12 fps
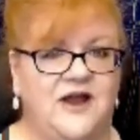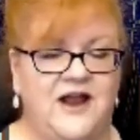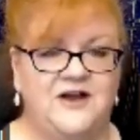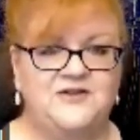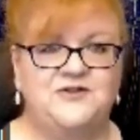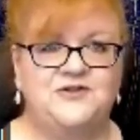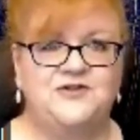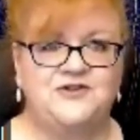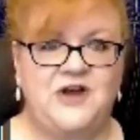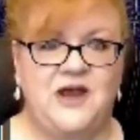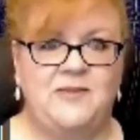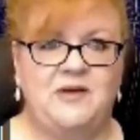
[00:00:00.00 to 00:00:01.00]
answer
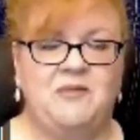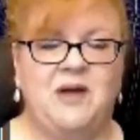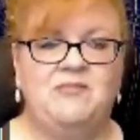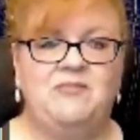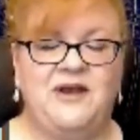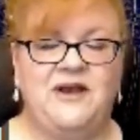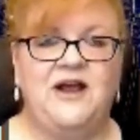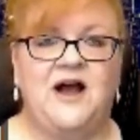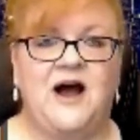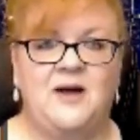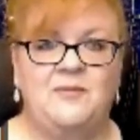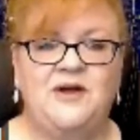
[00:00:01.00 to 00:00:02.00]
Stayman by bidding
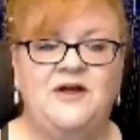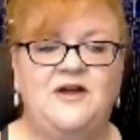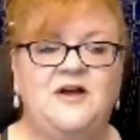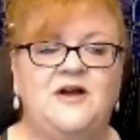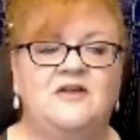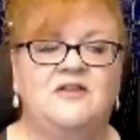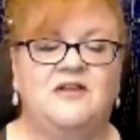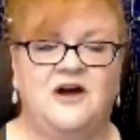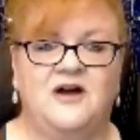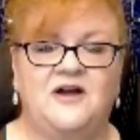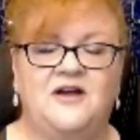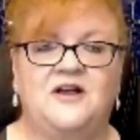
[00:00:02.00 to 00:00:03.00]
up
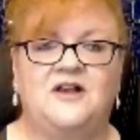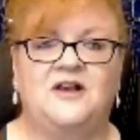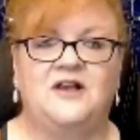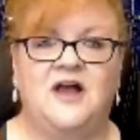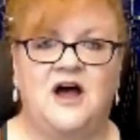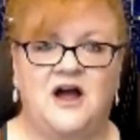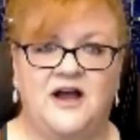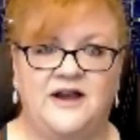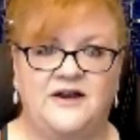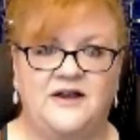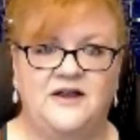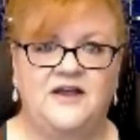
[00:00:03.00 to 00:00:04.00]
the line.